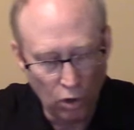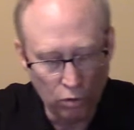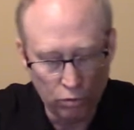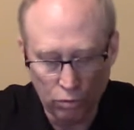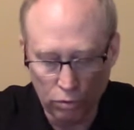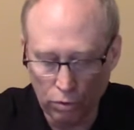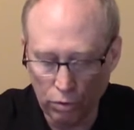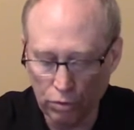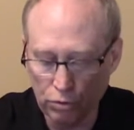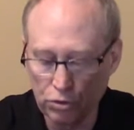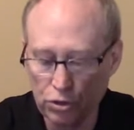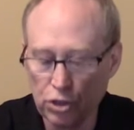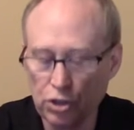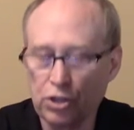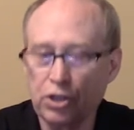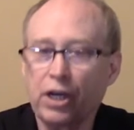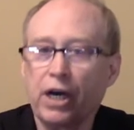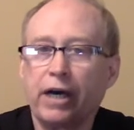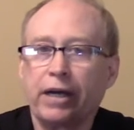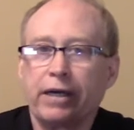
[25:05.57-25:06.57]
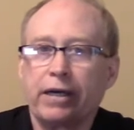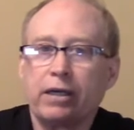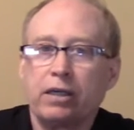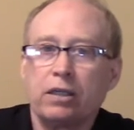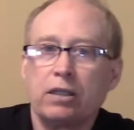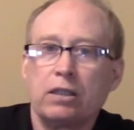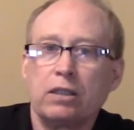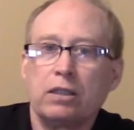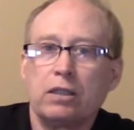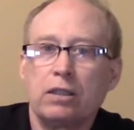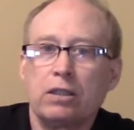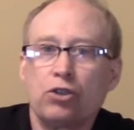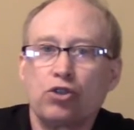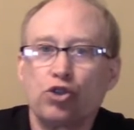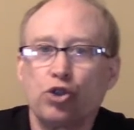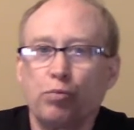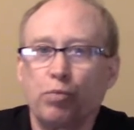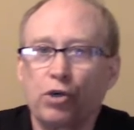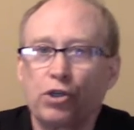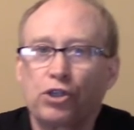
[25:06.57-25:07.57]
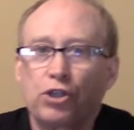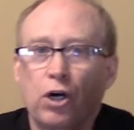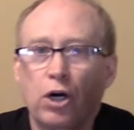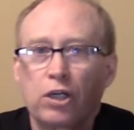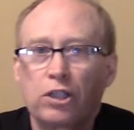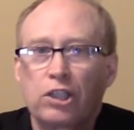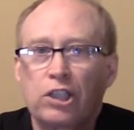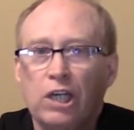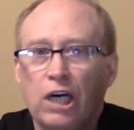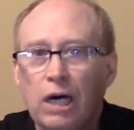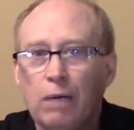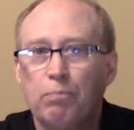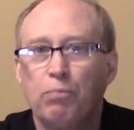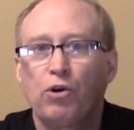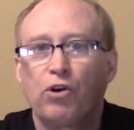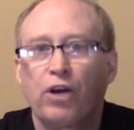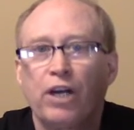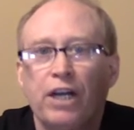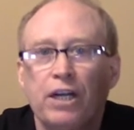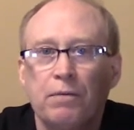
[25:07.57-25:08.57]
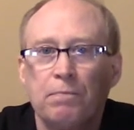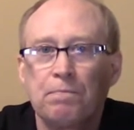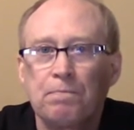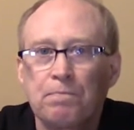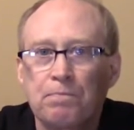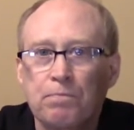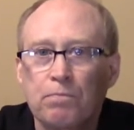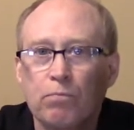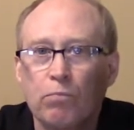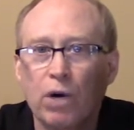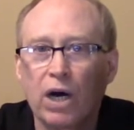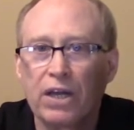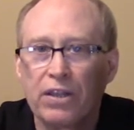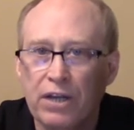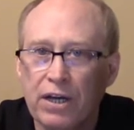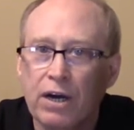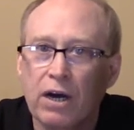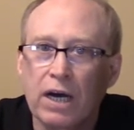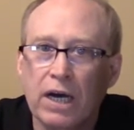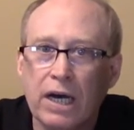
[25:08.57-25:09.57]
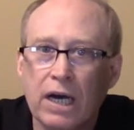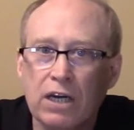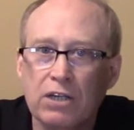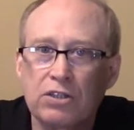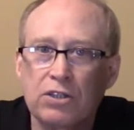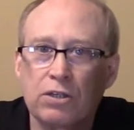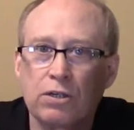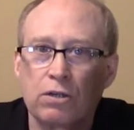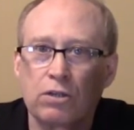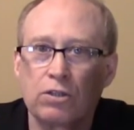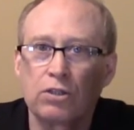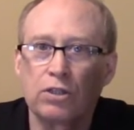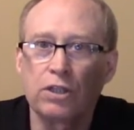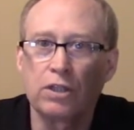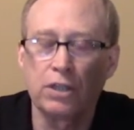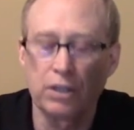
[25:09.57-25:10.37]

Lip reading: rules just got a supercharged upgrade. by the IICRC